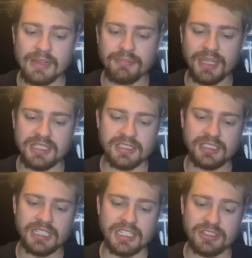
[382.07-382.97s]

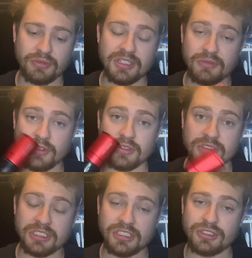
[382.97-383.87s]
basically he's the reason why I was
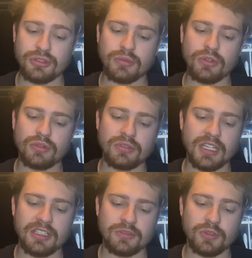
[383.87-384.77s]
into gel ball
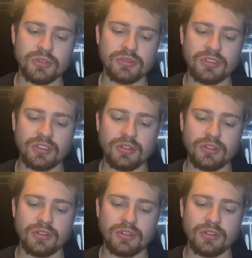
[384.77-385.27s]
as well, so,